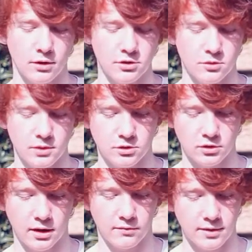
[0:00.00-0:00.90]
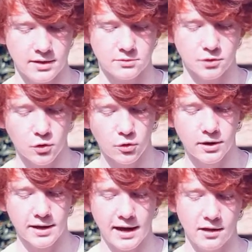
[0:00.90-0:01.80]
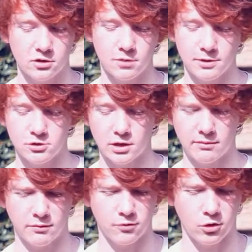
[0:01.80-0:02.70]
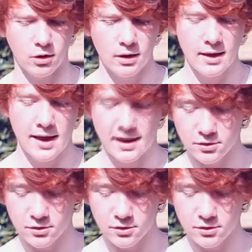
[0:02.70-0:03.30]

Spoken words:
you're doing your drive. It's recording how long you've been driving for and